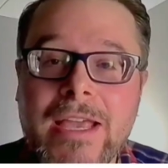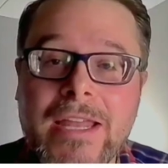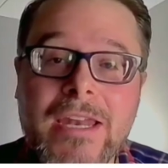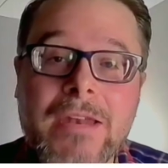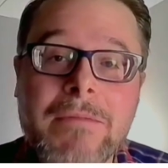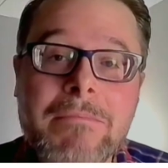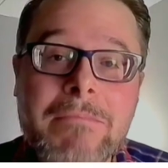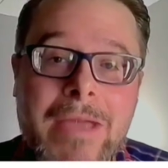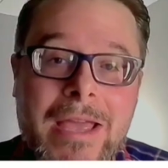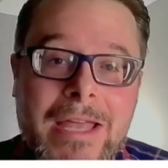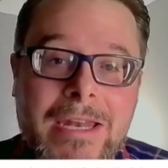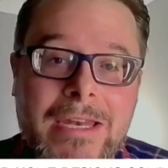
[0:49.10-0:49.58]
And
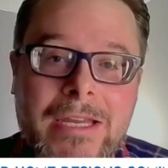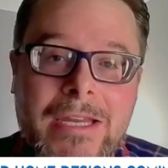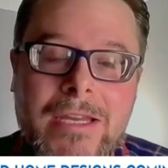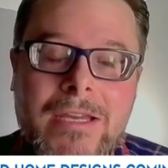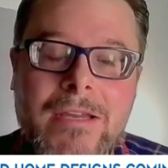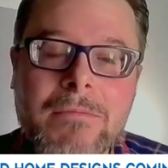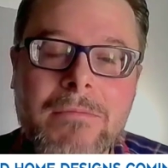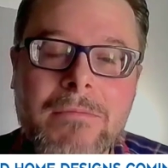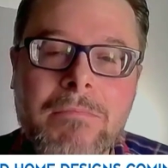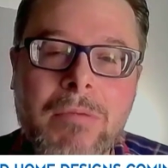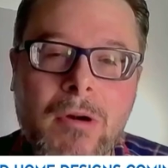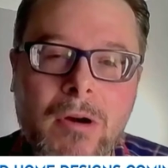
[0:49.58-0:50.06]
in
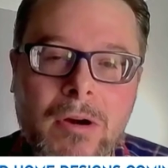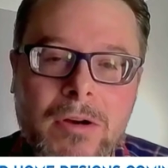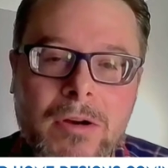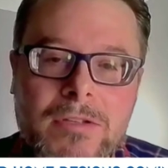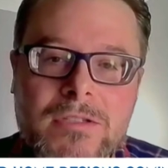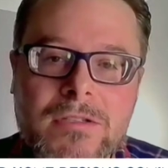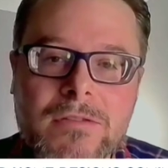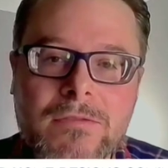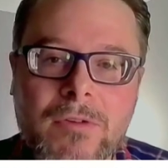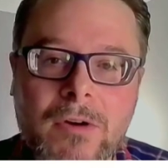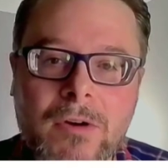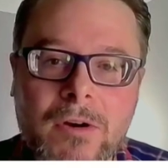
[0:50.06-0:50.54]
many
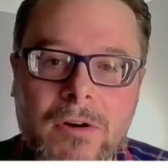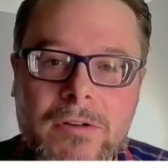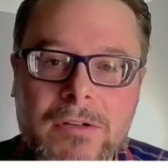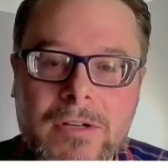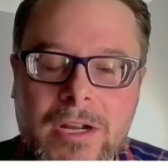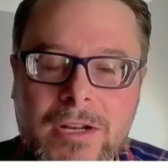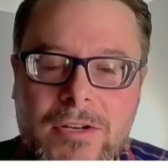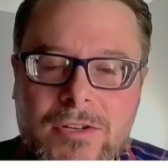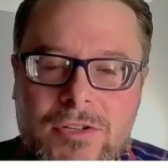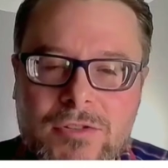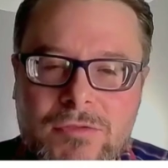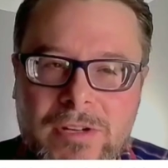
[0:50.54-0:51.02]
parts of our
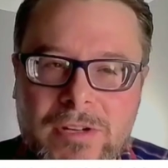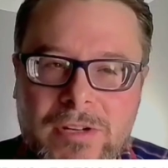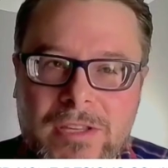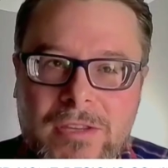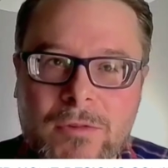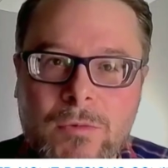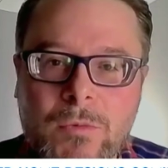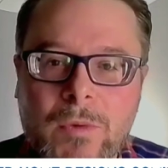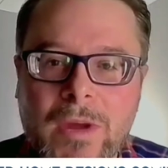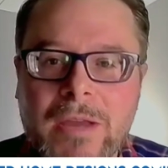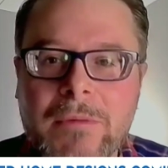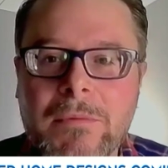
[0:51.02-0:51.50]
country,
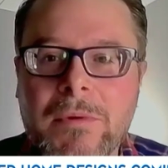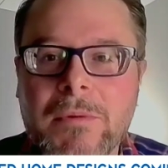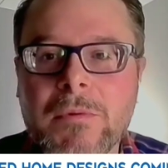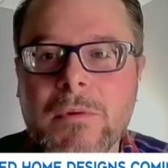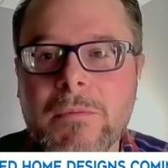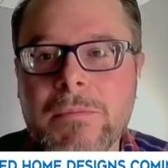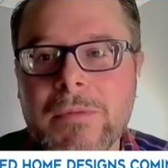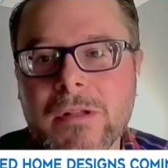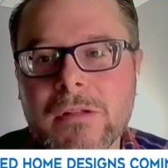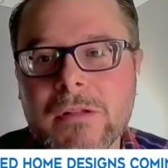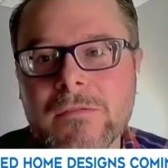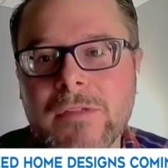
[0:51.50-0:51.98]
the way we
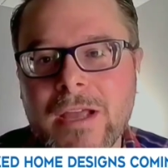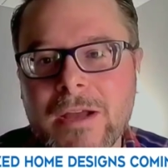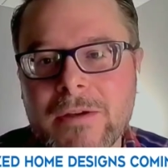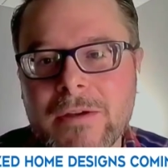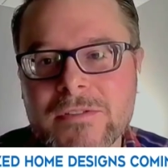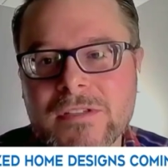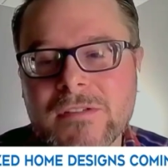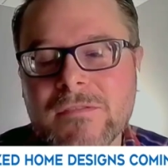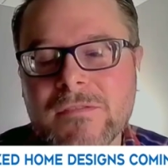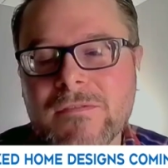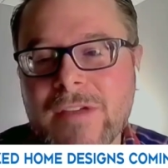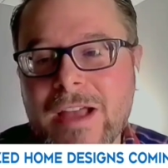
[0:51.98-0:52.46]
will build
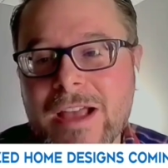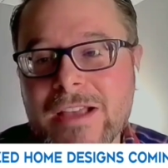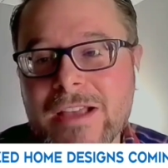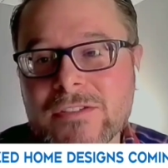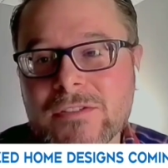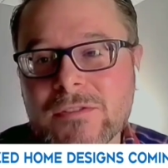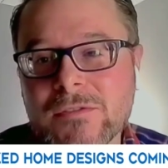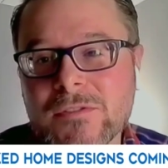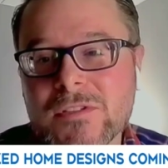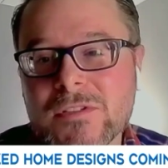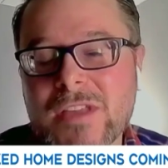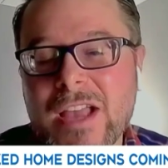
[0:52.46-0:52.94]
housing
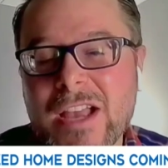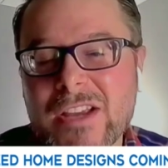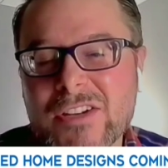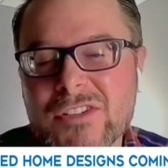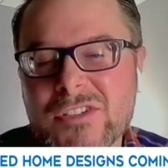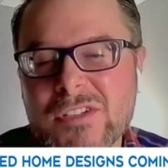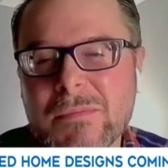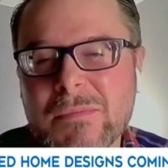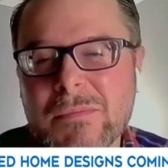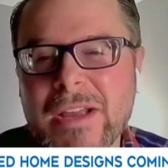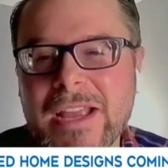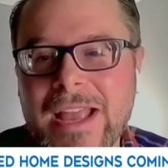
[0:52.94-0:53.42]
faster is
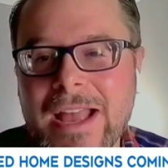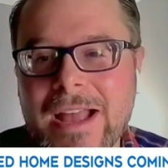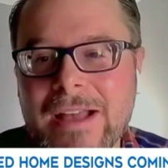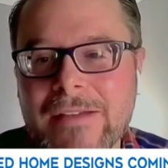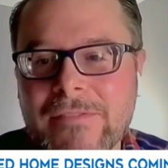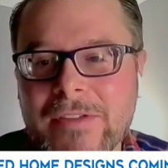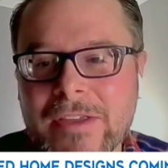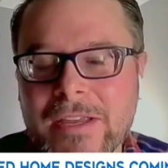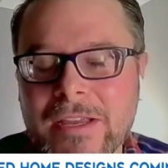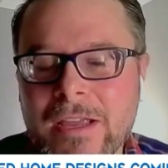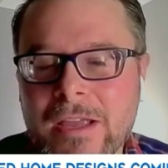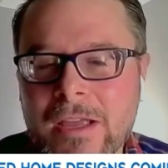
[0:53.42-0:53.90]
actually by
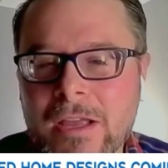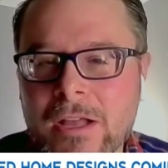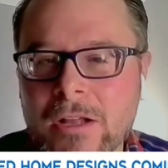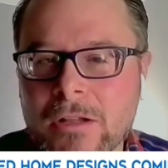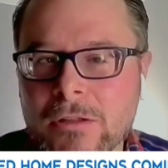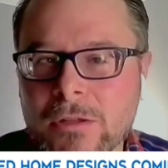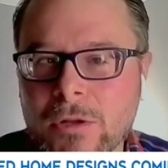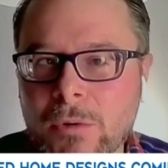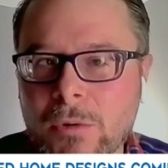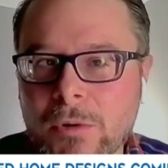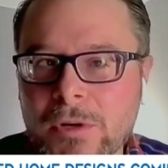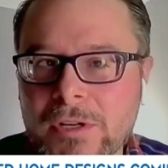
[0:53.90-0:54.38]
having
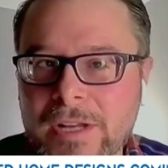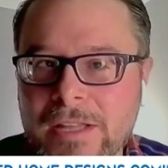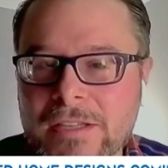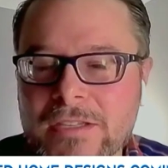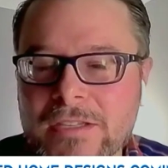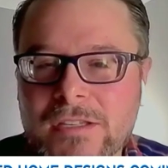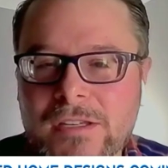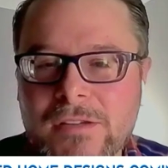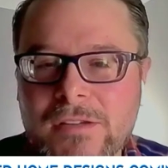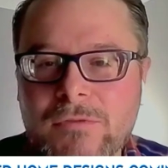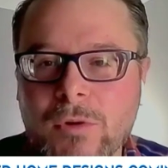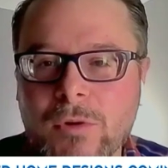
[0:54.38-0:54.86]
lower
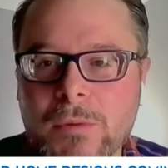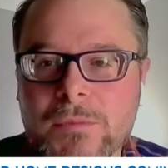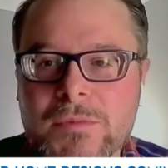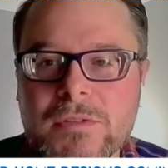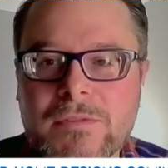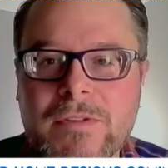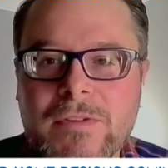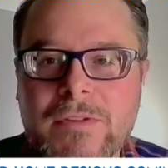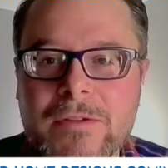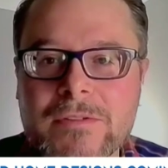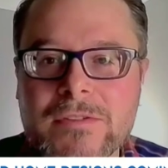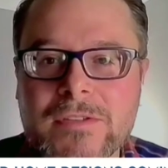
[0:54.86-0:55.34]
density forms
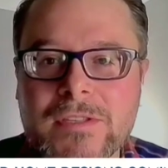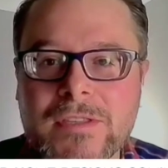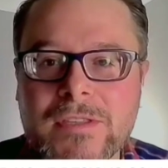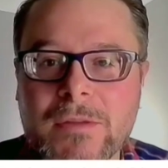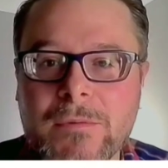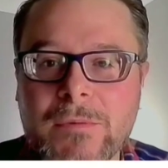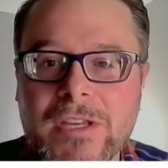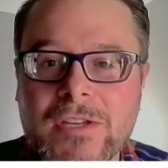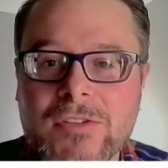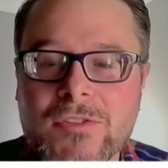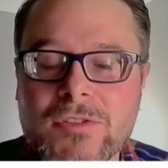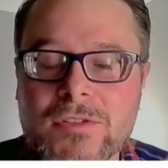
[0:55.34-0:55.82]
of housing
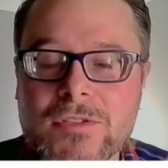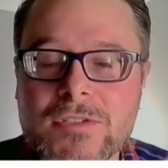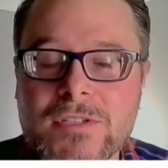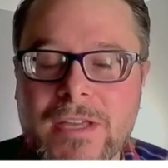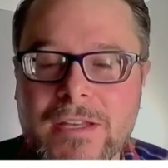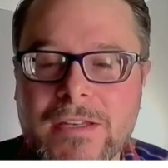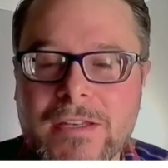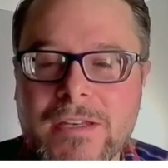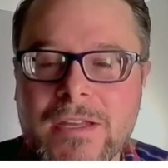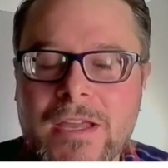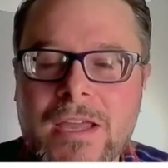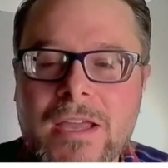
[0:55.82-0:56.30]
that we can just
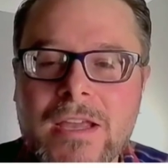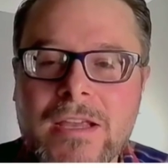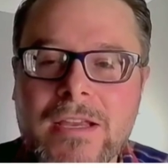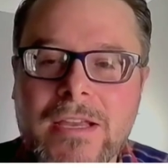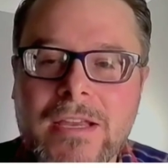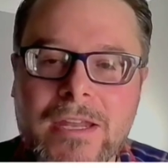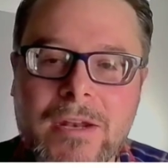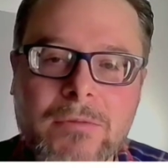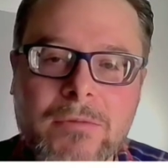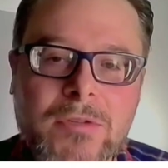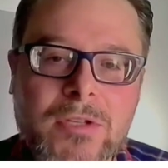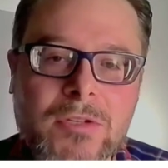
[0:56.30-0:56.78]
get
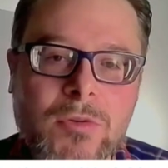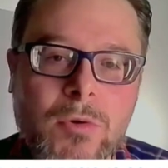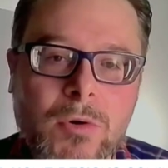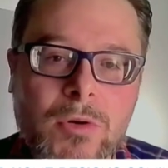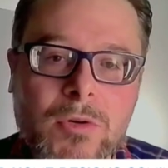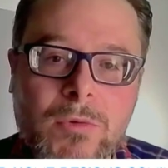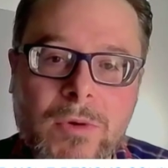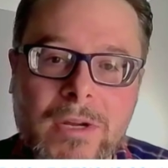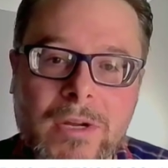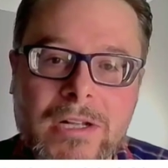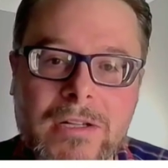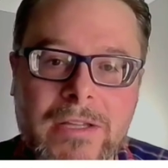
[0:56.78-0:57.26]
out the door
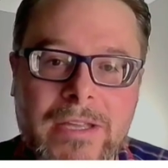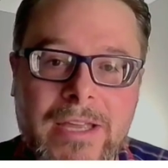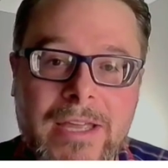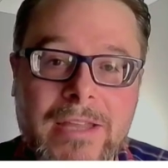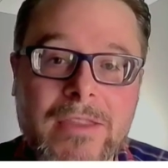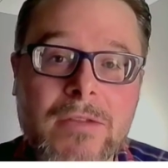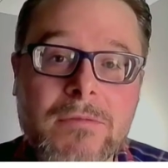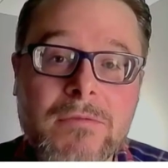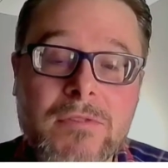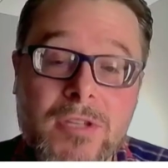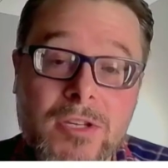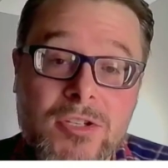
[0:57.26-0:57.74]
quickly.
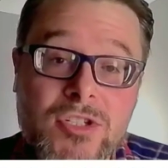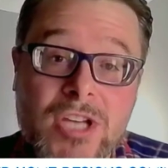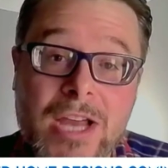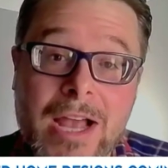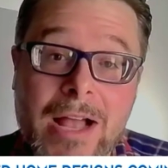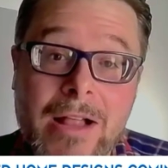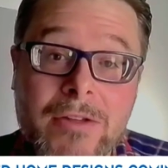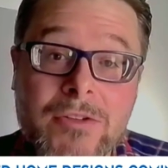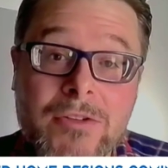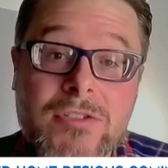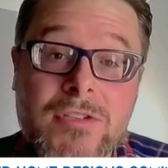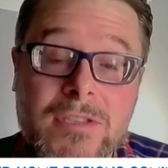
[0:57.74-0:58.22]
And the
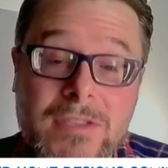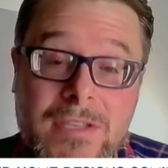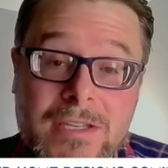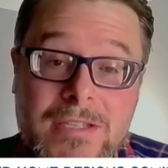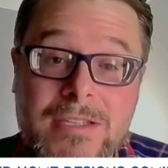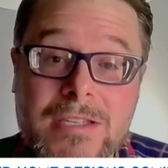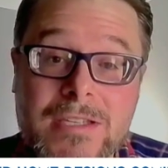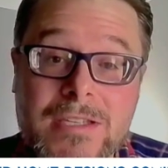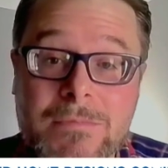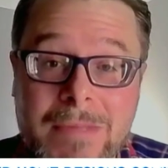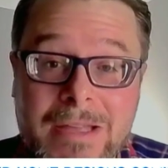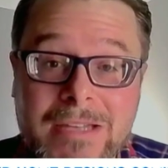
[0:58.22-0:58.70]
challenge that
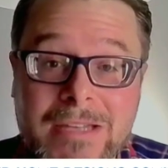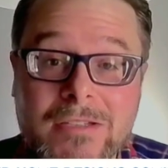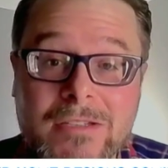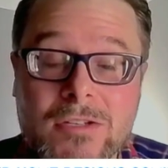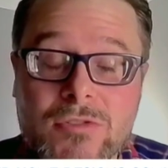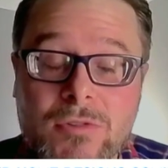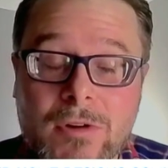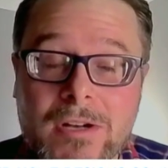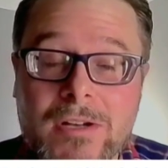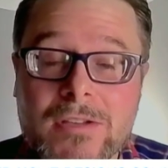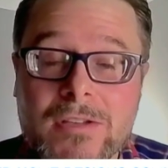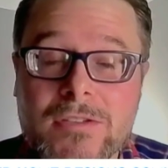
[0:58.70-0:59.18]
this is meant to
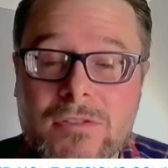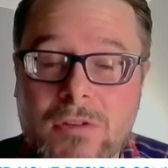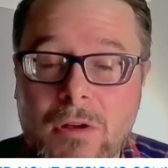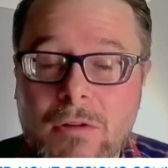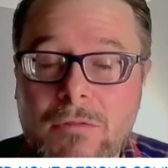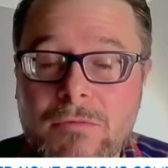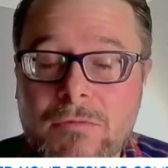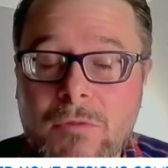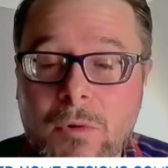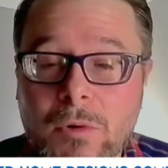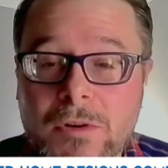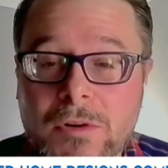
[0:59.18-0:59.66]
try to
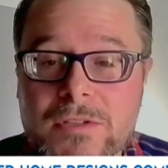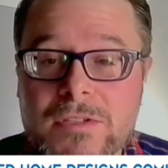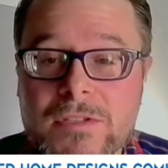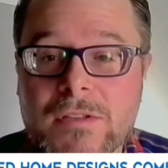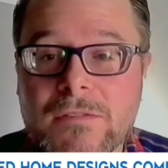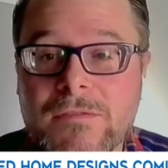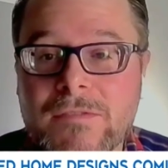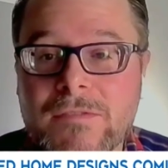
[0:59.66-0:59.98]
solve for is